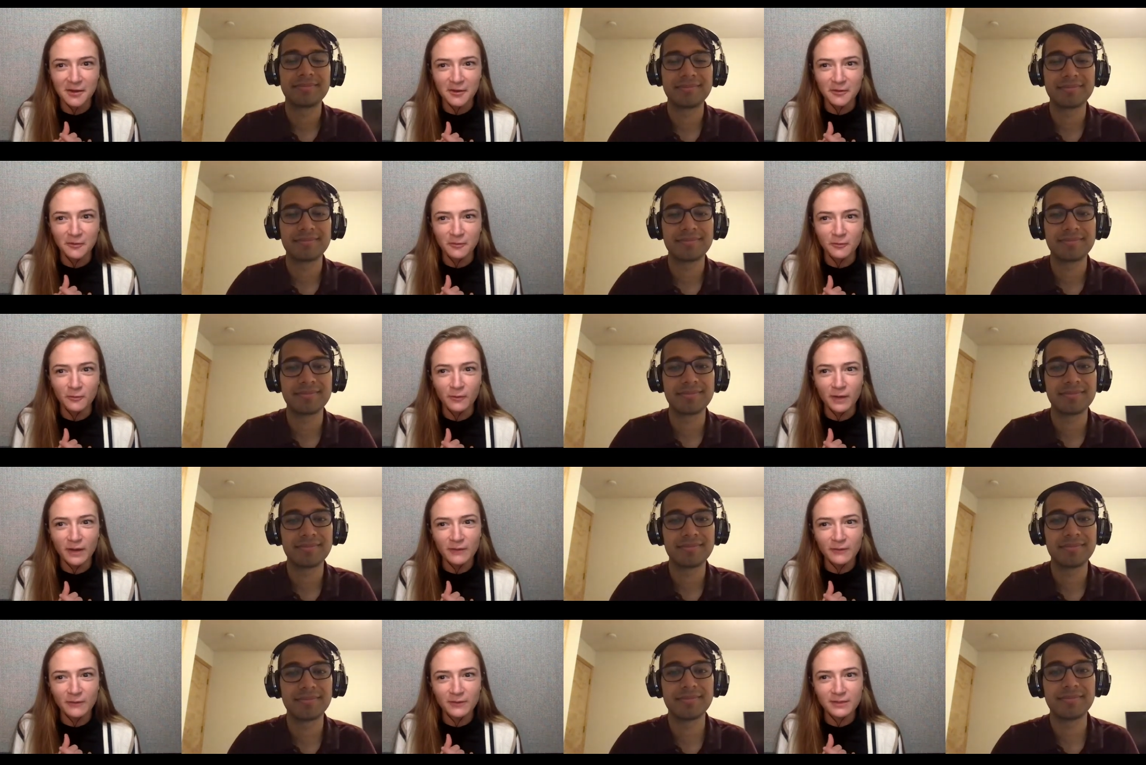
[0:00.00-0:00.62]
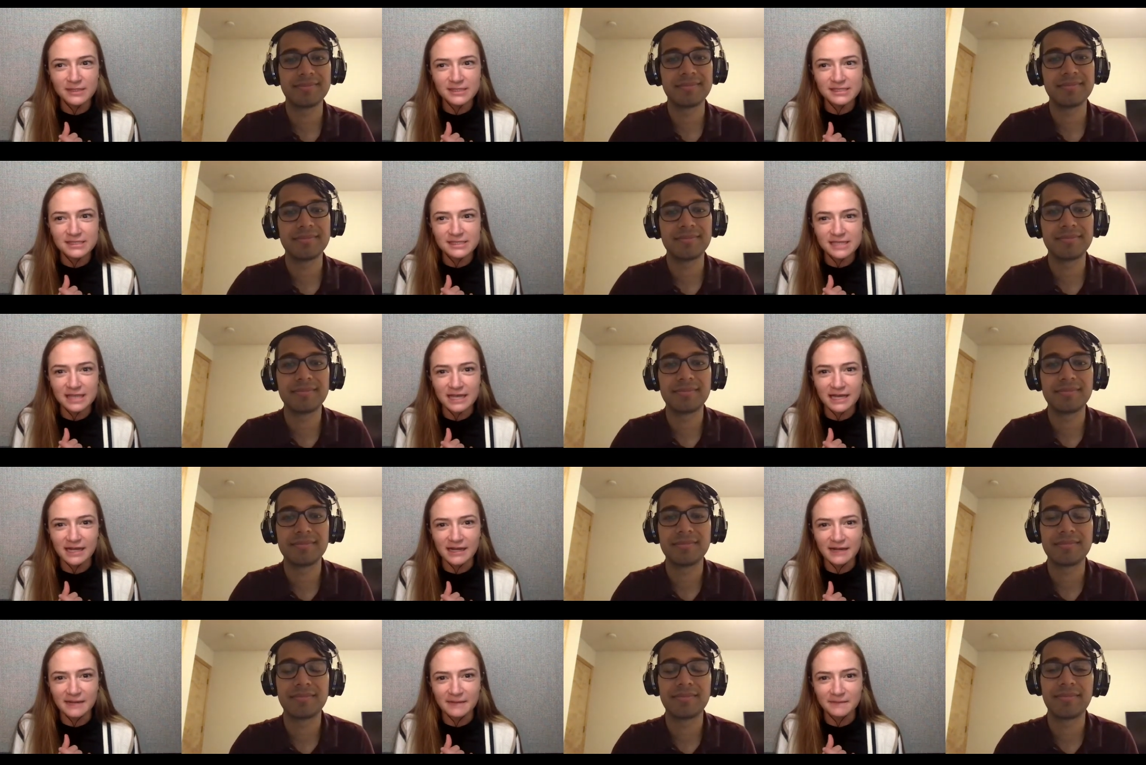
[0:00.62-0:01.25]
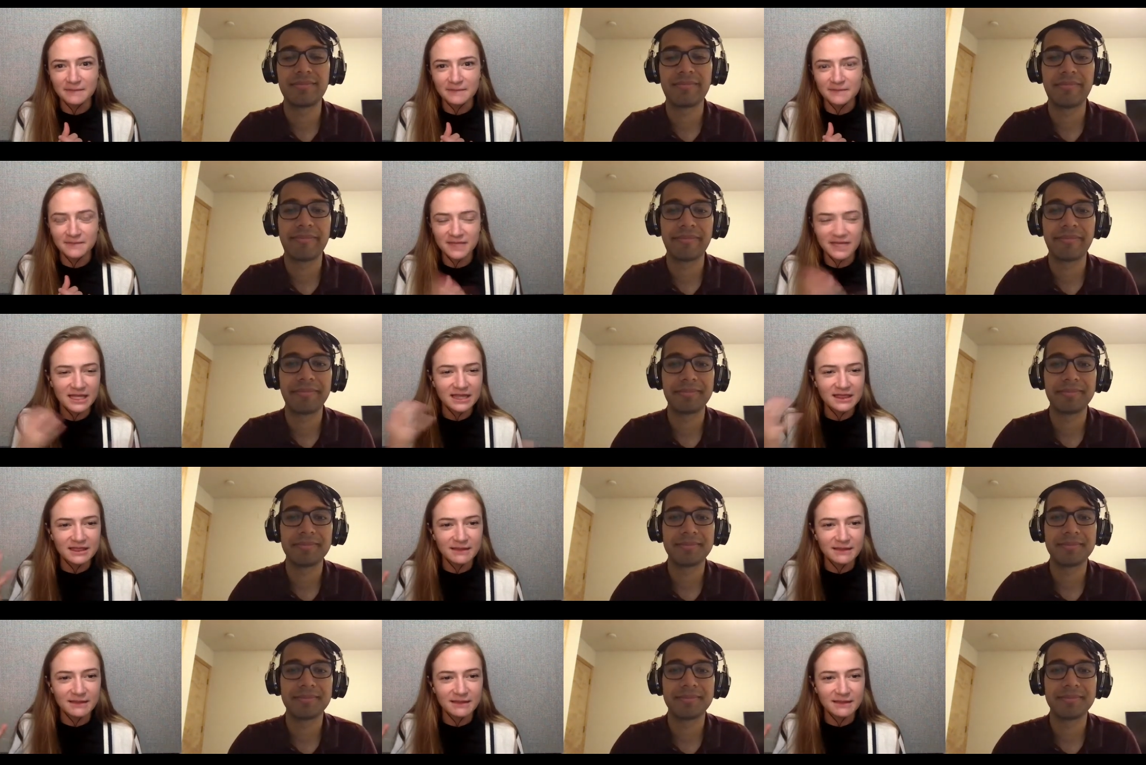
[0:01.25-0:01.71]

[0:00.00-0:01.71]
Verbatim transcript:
Speaker 1: what was um like the